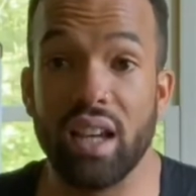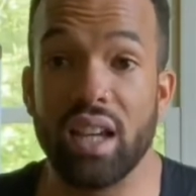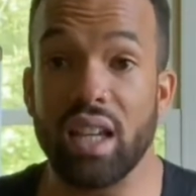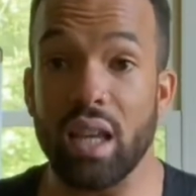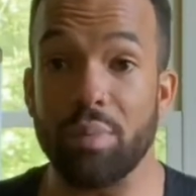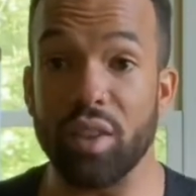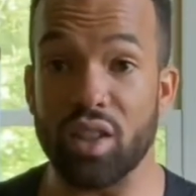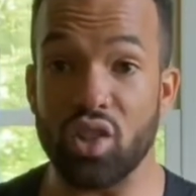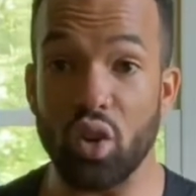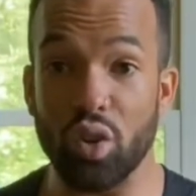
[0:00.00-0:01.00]
Keeping the
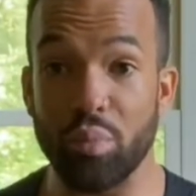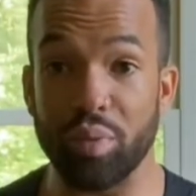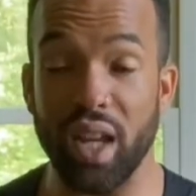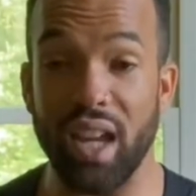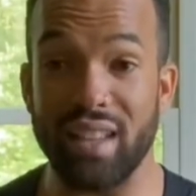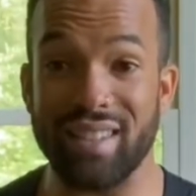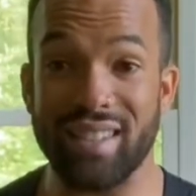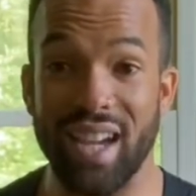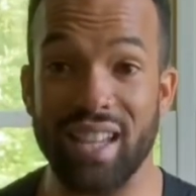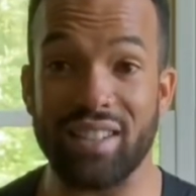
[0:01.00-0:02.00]
shoulder blades
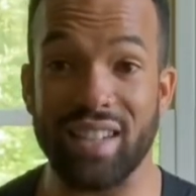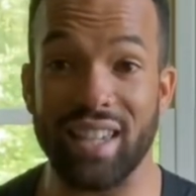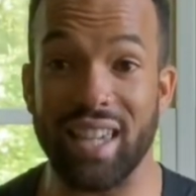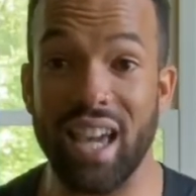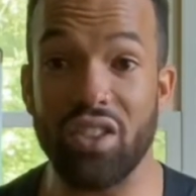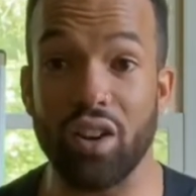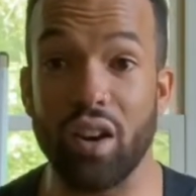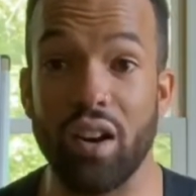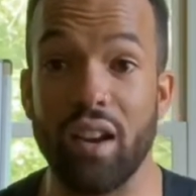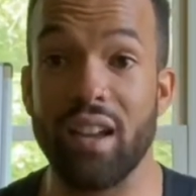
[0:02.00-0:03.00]
tight
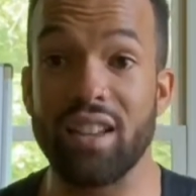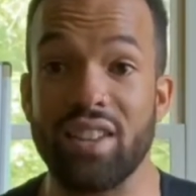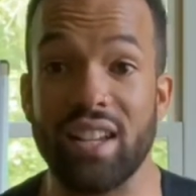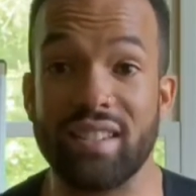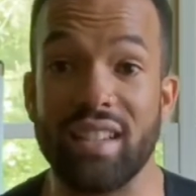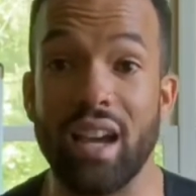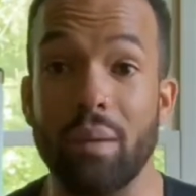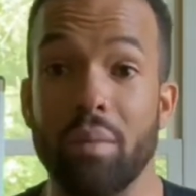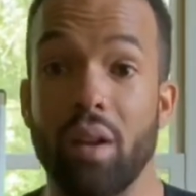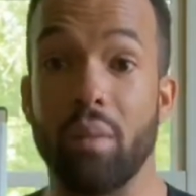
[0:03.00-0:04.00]
together, chest
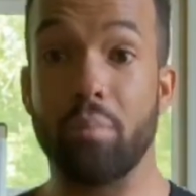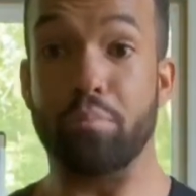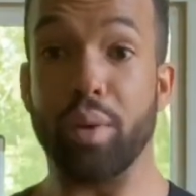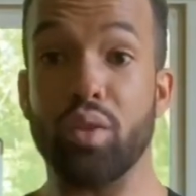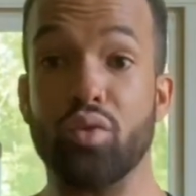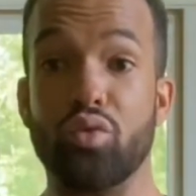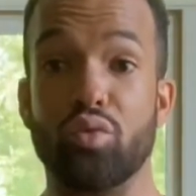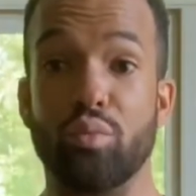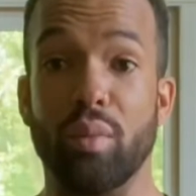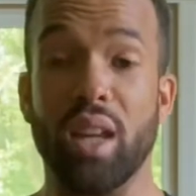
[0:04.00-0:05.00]
up,
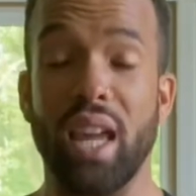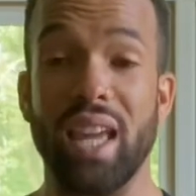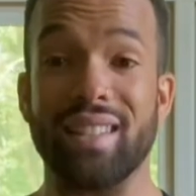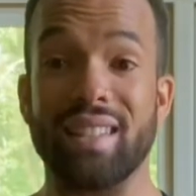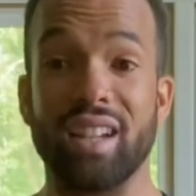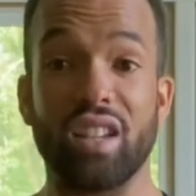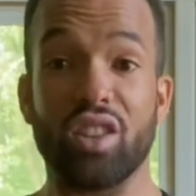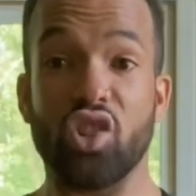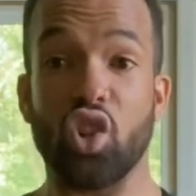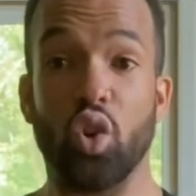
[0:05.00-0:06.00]
boom, and sending the
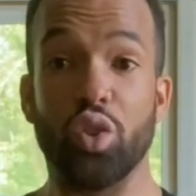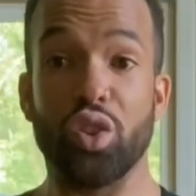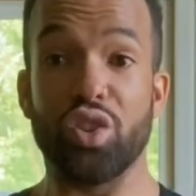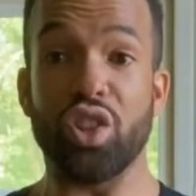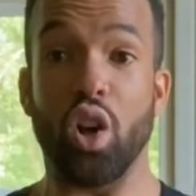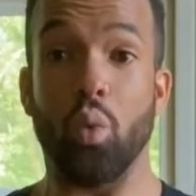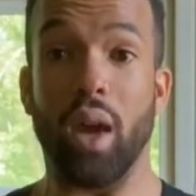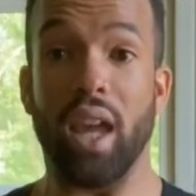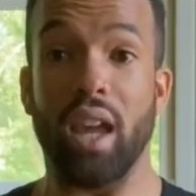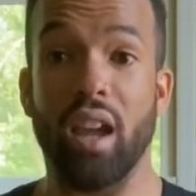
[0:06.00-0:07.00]
shoulders
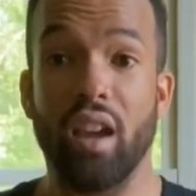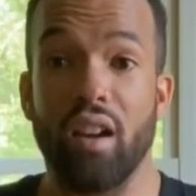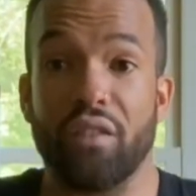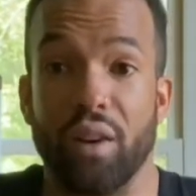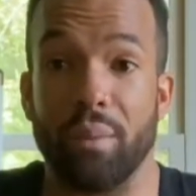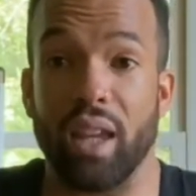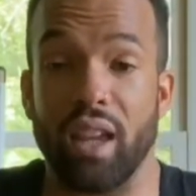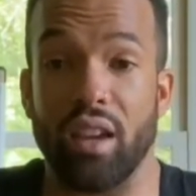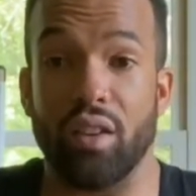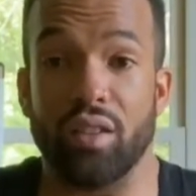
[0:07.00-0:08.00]
away from the
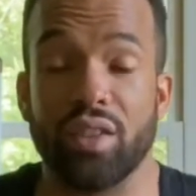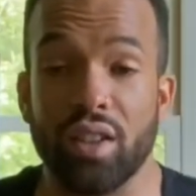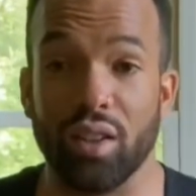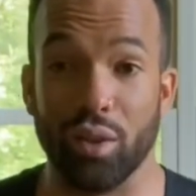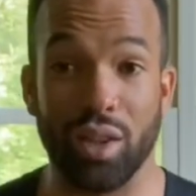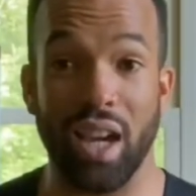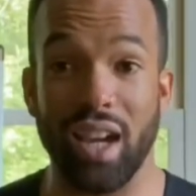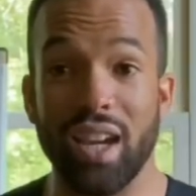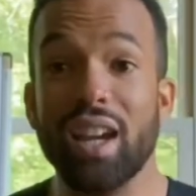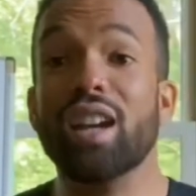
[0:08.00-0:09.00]
ears,
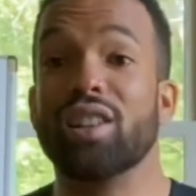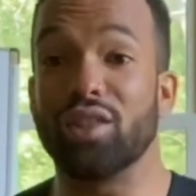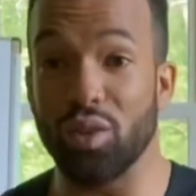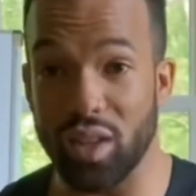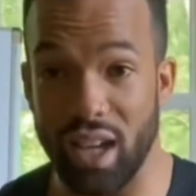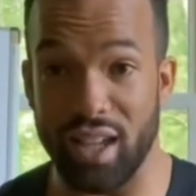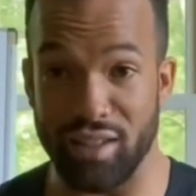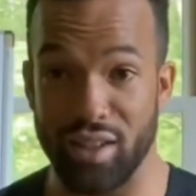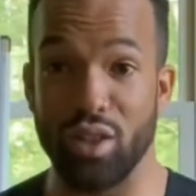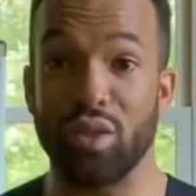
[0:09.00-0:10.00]
okay? So
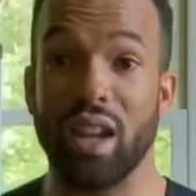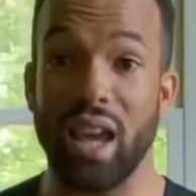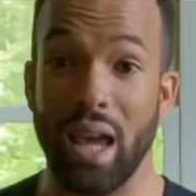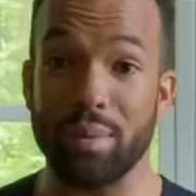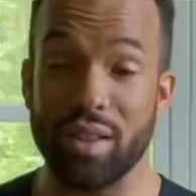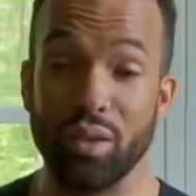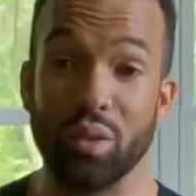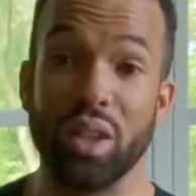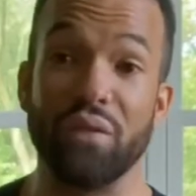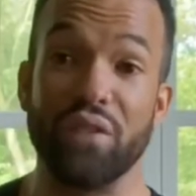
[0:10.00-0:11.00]
yes, you can
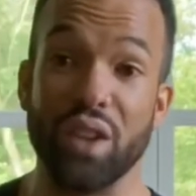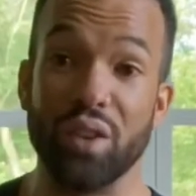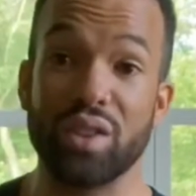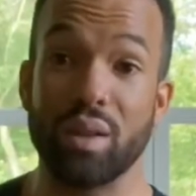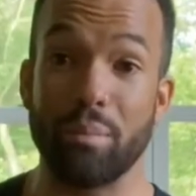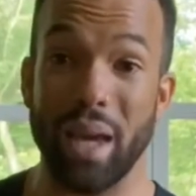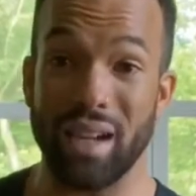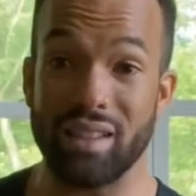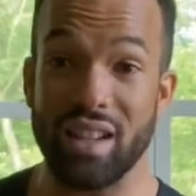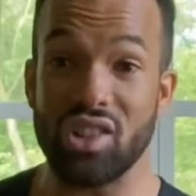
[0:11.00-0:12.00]
absolutely feel some
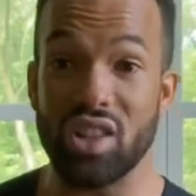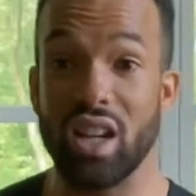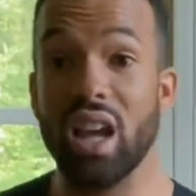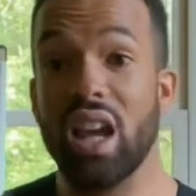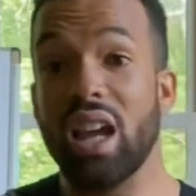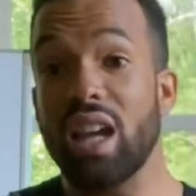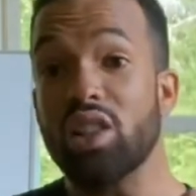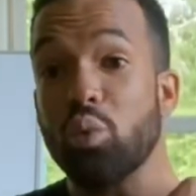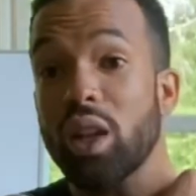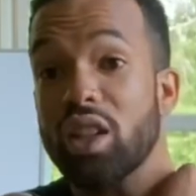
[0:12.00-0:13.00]
back tension, as
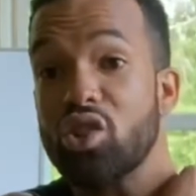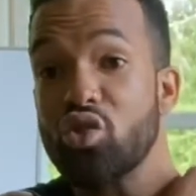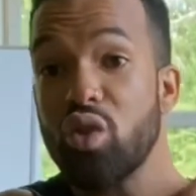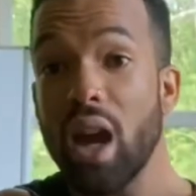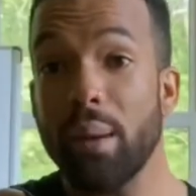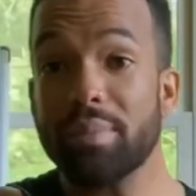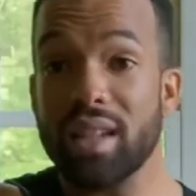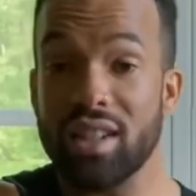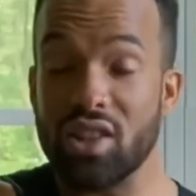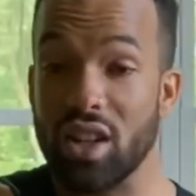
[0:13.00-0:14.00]
well as trap
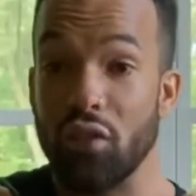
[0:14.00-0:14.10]
tension.